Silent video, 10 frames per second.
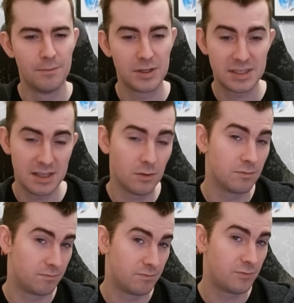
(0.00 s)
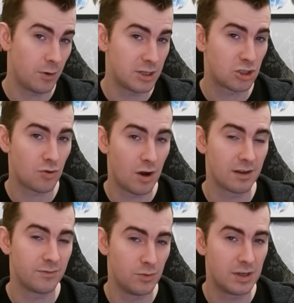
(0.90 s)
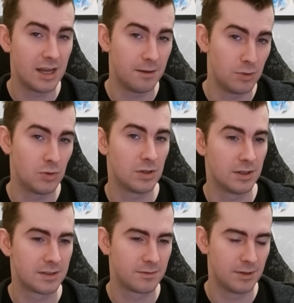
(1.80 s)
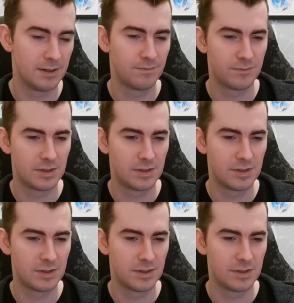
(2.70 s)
but still very strong if you get a Mutinous, right?